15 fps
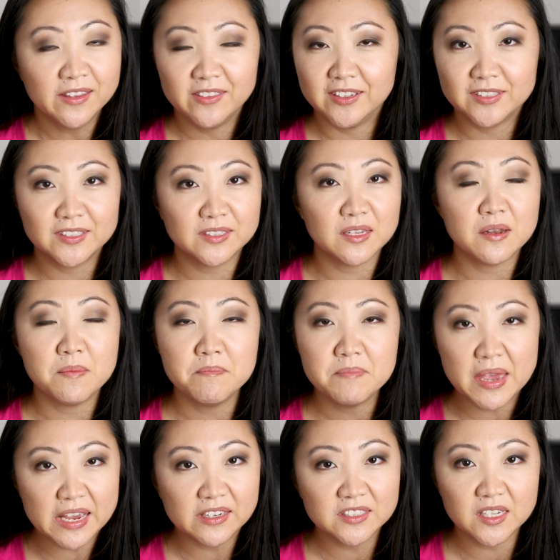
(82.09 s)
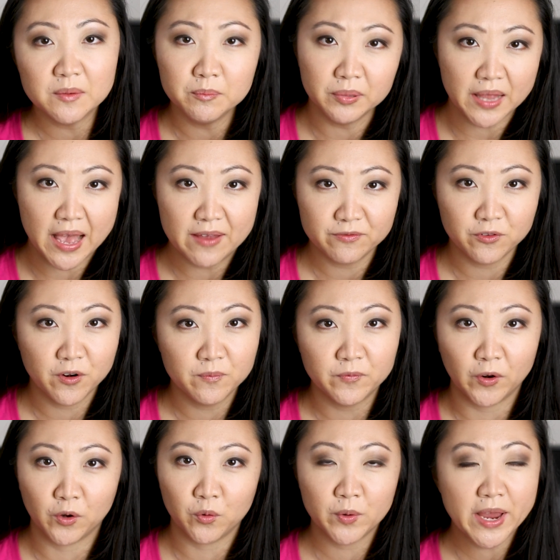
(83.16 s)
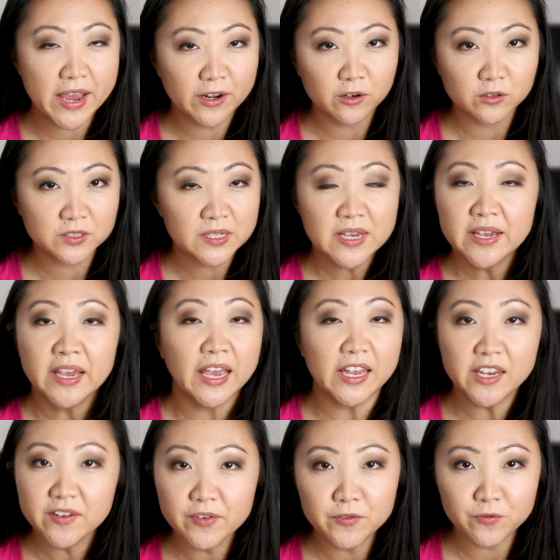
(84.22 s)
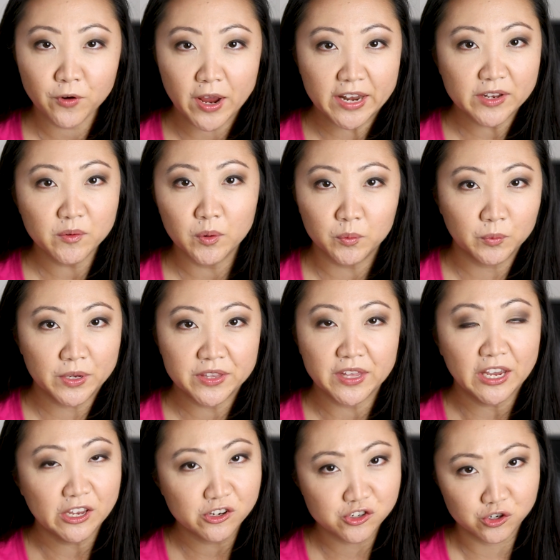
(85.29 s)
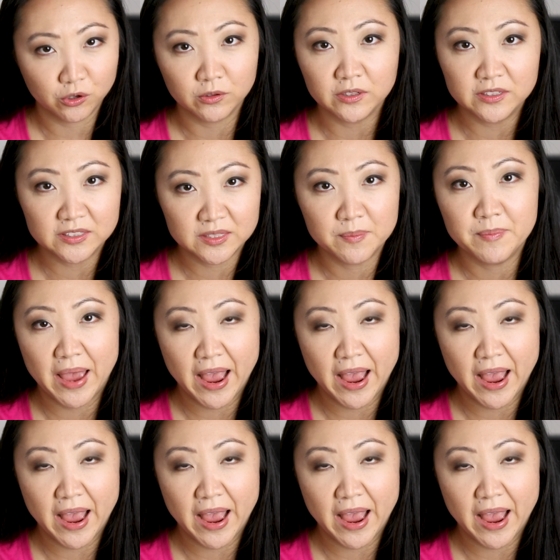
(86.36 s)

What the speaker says: this is an amazing platform for creators and even for anyone with a journalism